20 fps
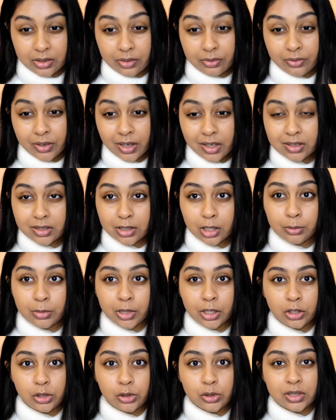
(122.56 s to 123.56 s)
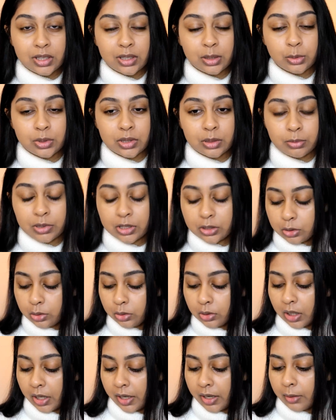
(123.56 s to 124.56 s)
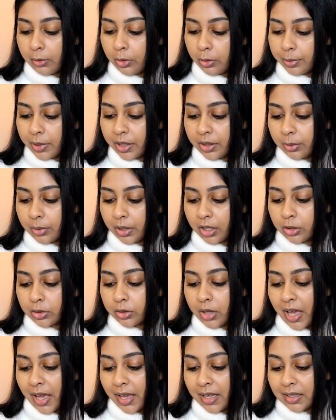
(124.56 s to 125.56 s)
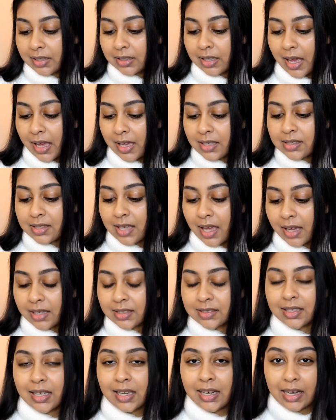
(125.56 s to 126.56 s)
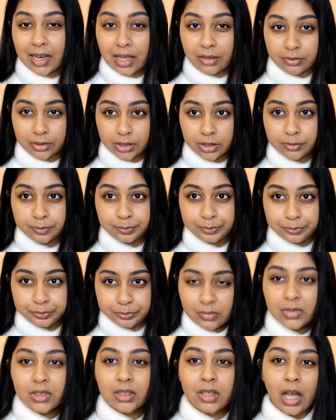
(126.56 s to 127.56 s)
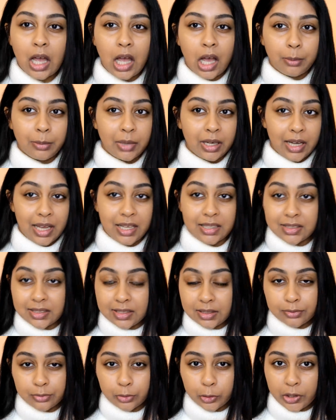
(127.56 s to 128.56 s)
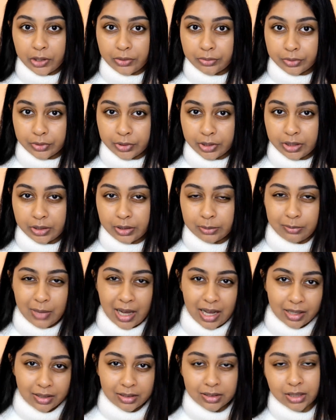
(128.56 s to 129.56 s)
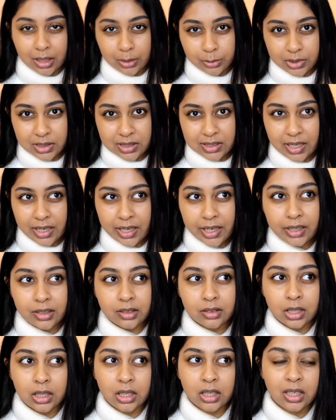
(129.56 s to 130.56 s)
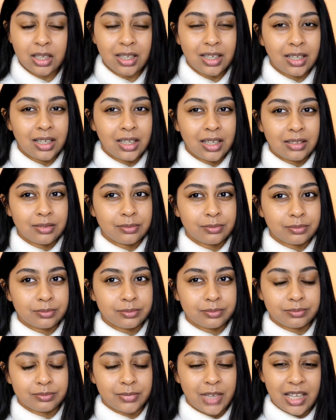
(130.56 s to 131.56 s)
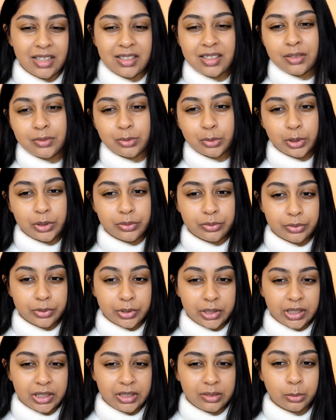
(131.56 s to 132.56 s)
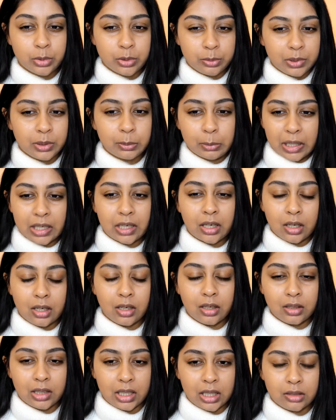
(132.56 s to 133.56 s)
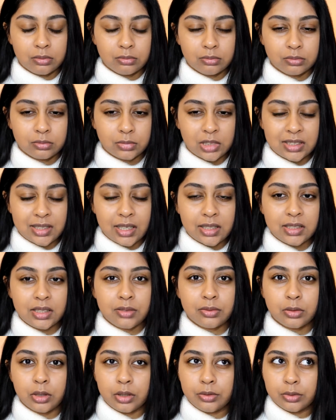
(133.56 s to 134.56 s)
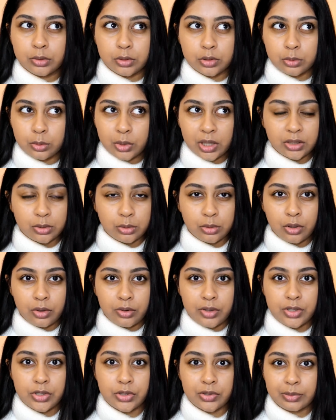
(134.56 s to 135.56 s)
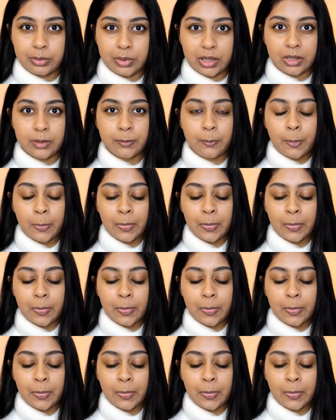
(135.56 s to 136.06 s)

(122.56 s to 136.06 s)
the first time I used it was a bit too light. Oh, by the way, I got SX11. I'm an NC43 MAC, I would say. NC43 would be my colour, yeah, because NC44 is way too orange for me.